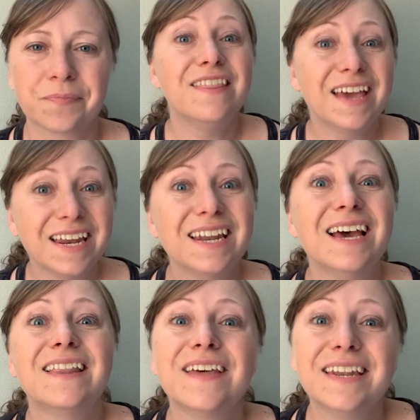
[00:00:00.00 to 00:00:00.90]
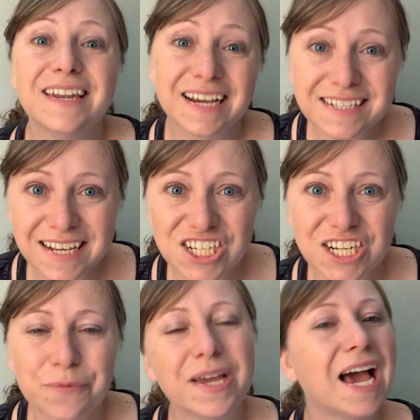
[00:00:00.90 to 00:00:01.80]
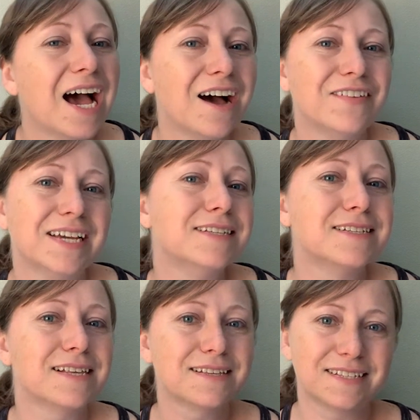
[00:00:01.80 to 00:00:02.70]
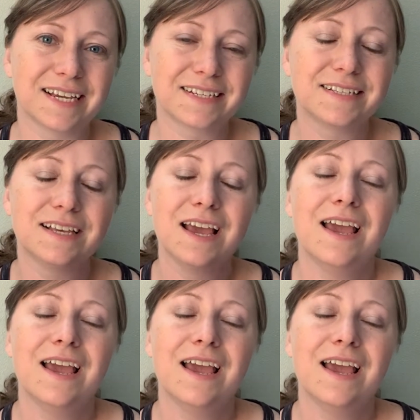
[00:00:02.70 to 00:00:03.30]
Then the next section we have is 6,